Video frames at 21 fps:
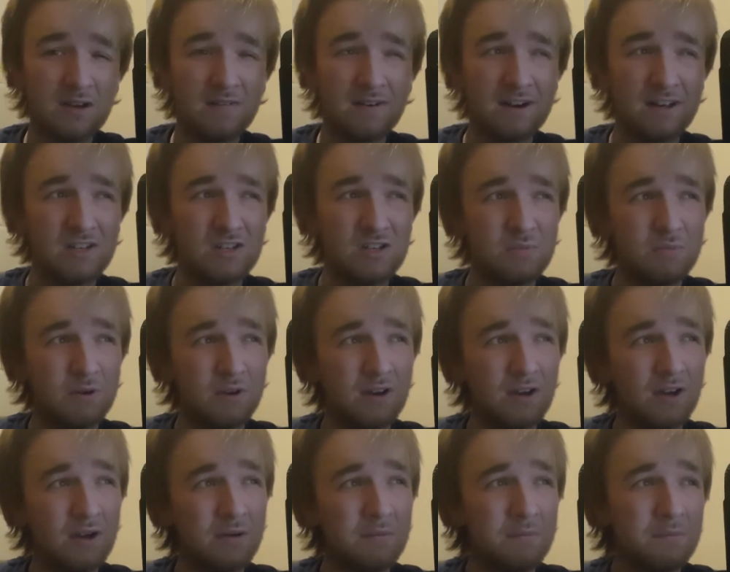Rally
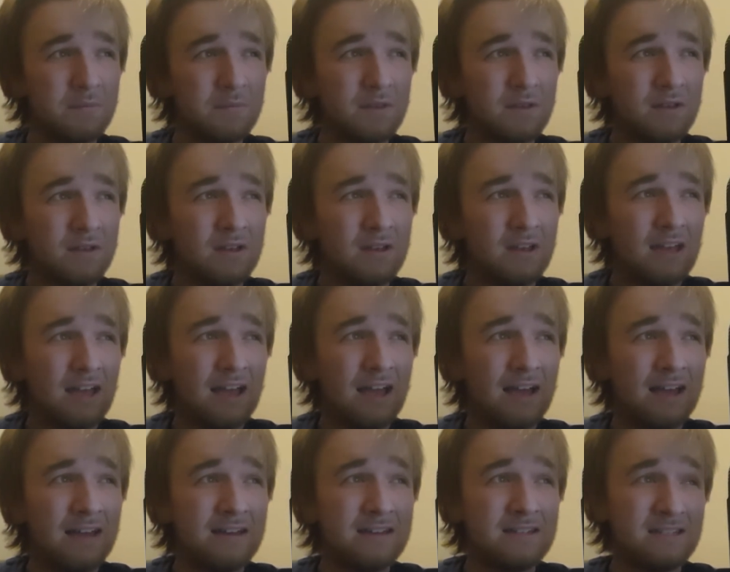2.0,
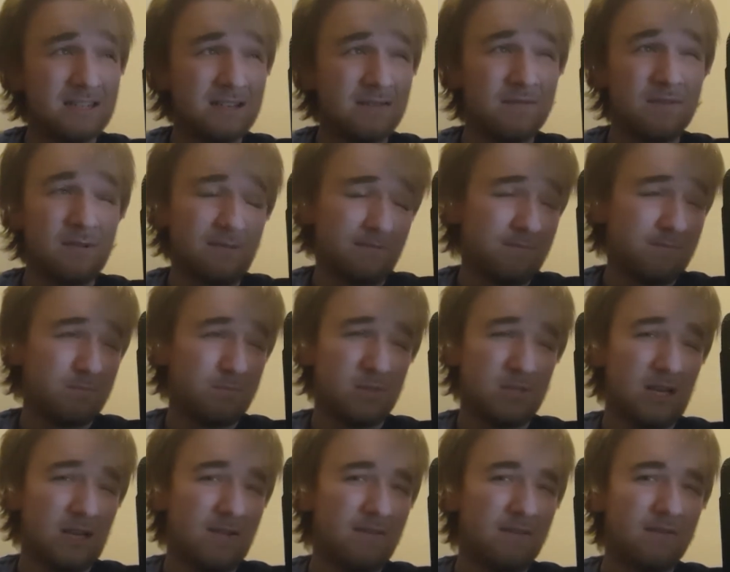and it's something I'm
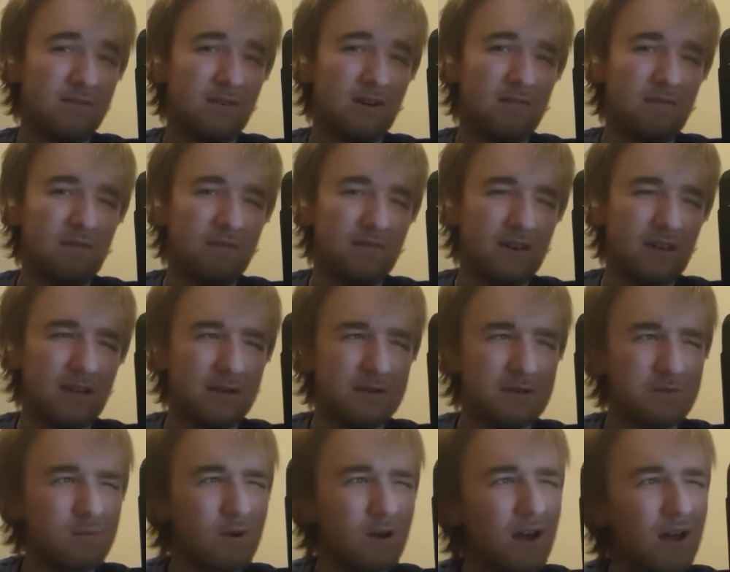saving for another video
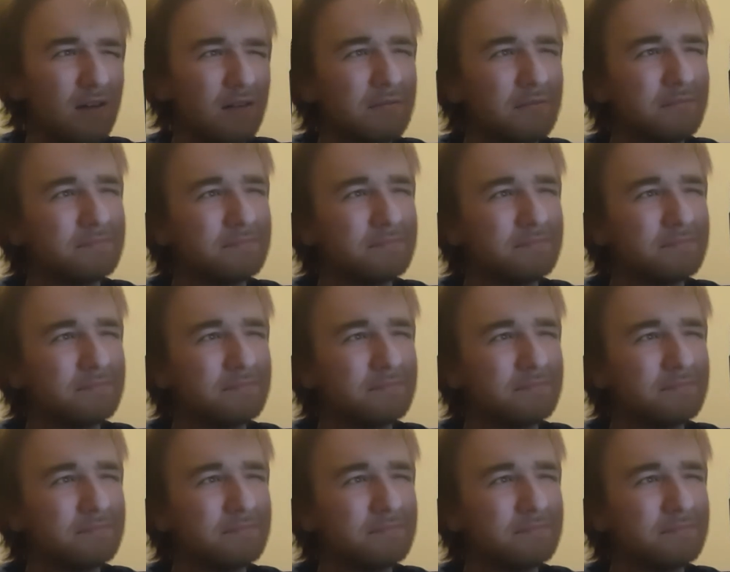as well.